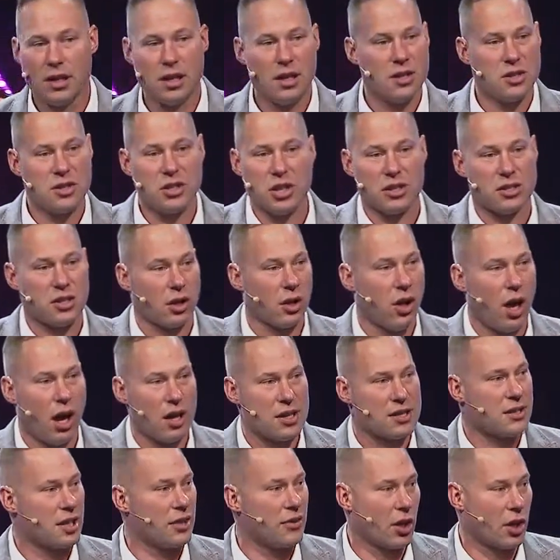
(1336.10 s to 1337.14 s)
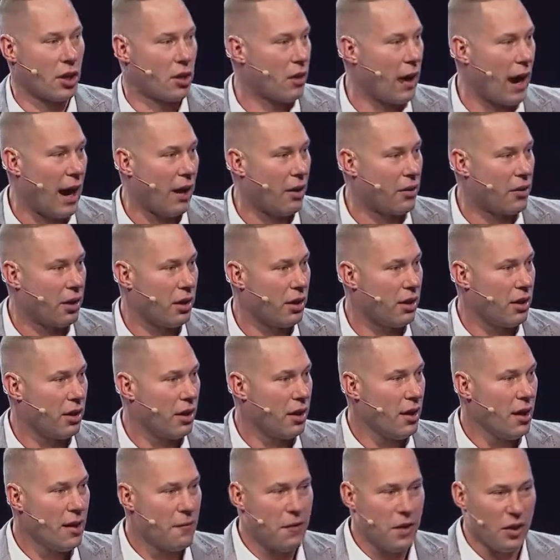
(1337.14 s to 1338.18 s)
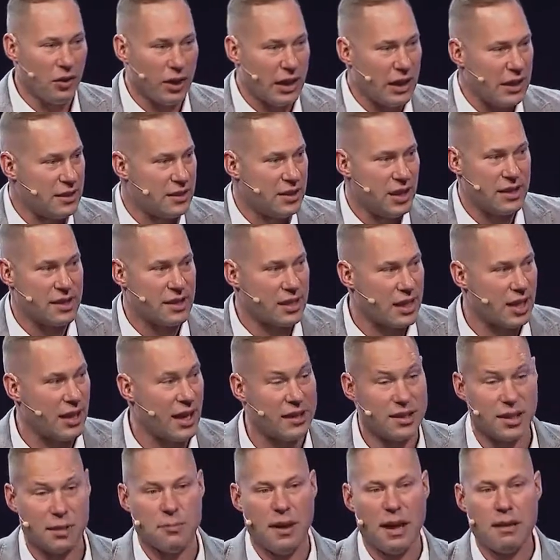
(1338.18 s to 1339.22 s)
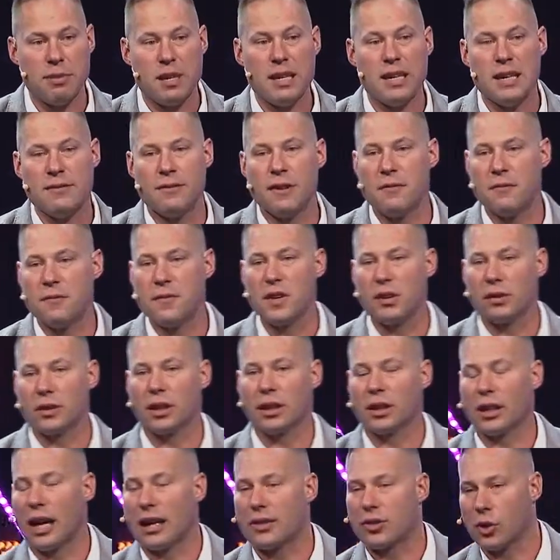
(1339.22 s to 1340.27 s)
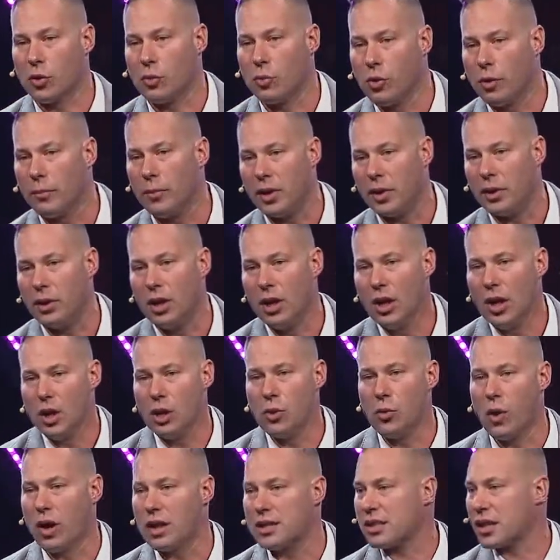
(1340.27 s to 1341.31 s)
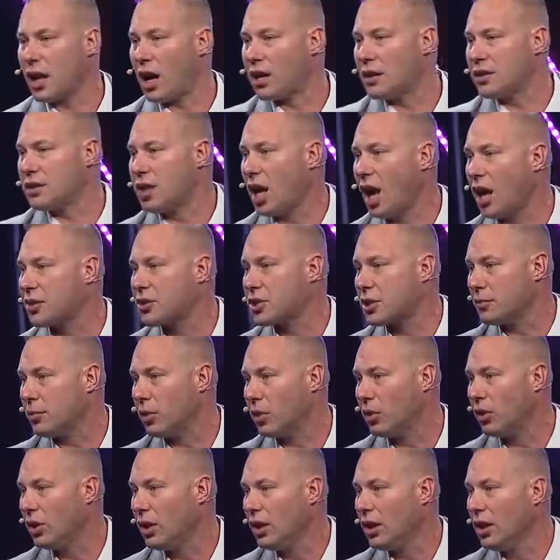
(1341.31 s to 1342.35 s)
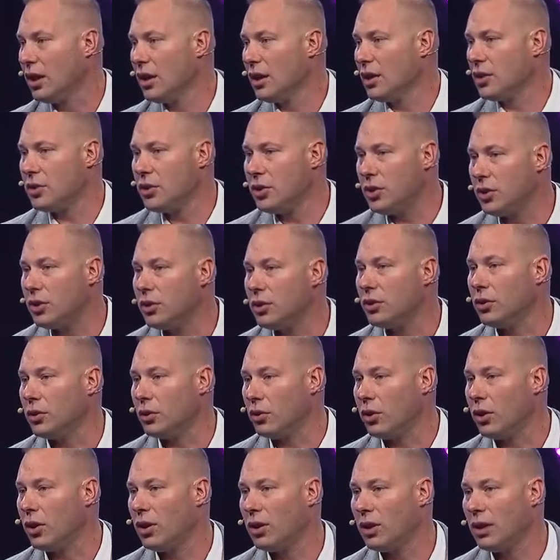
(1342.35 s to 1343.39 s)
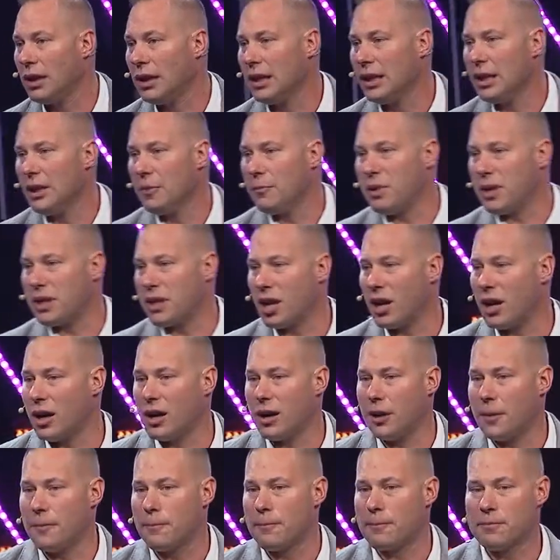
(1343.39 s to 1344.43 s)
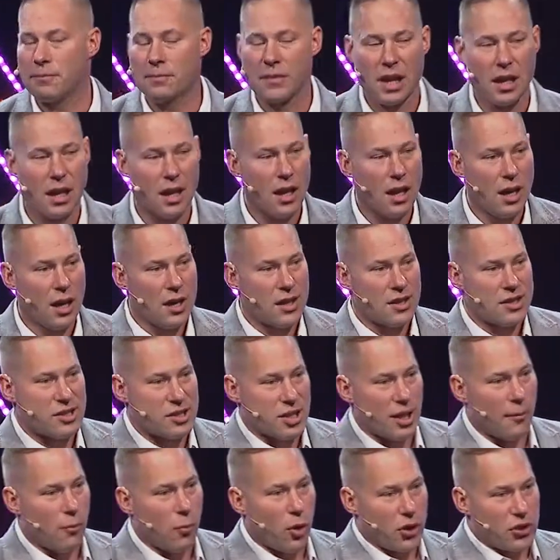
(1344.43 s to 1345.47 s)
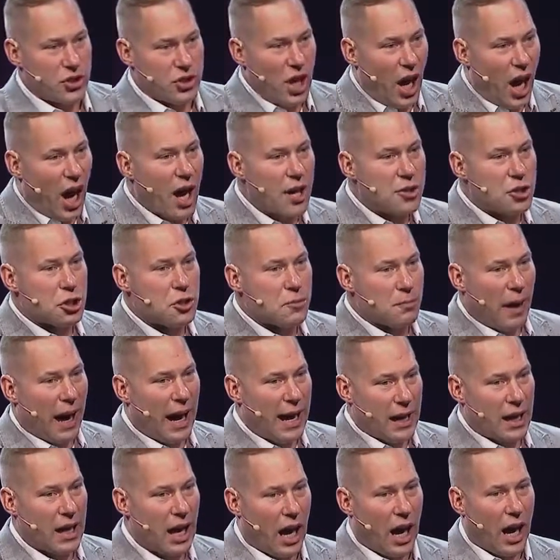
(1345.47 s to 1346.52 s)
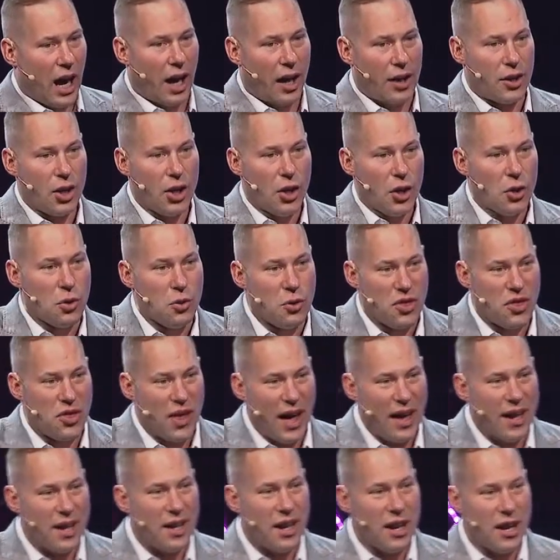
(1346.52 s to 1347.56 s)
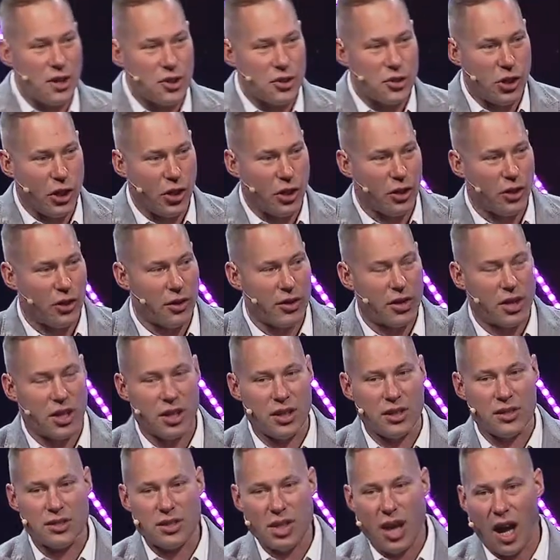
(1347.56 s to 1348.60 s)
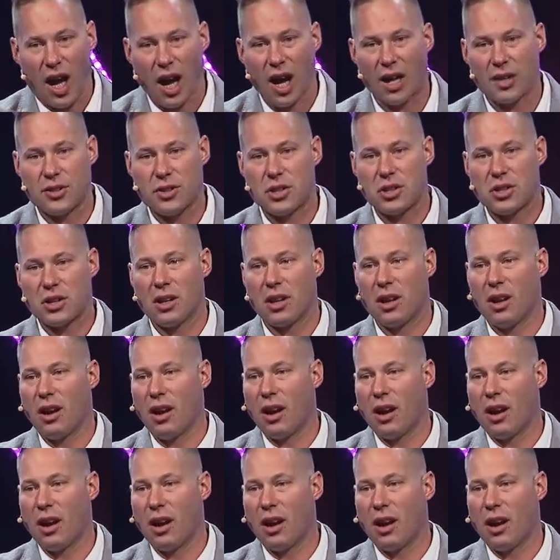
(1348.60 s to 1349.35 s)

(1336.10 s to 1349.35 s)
is just lost in the crowd, feeling disconnected, maybe even feeling like the woman who was untouchable, you become someone touched by God who then in turn can touch